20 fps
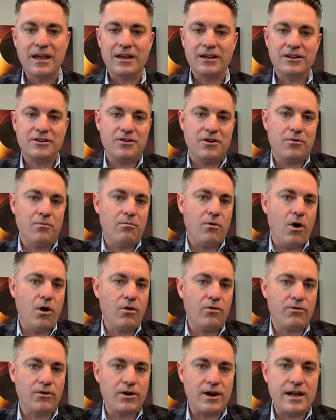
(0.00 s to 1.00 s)
you know,
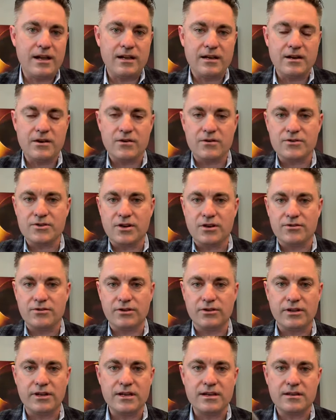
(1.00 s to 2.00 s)
over 8 years on the
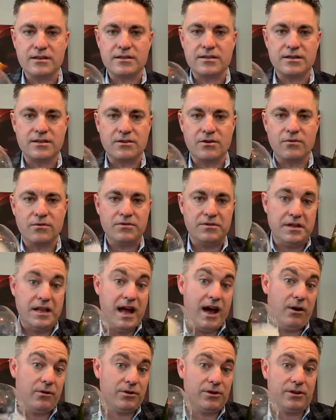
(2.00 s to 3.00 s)
lees, you know,
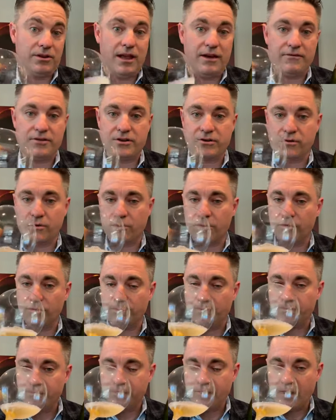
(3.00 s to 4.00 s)
now an
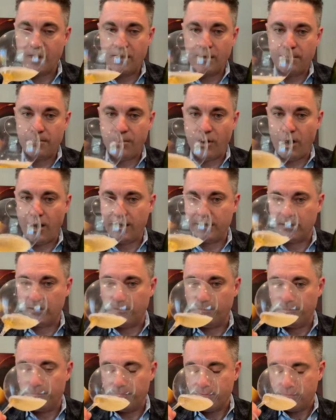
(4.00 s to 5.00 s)
11-year-old
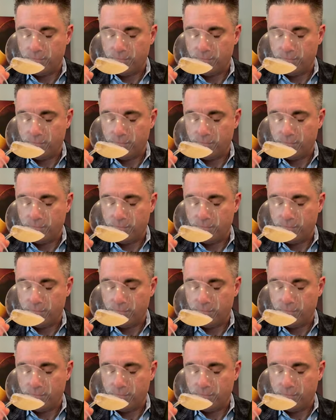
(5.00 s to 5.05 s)
bottle.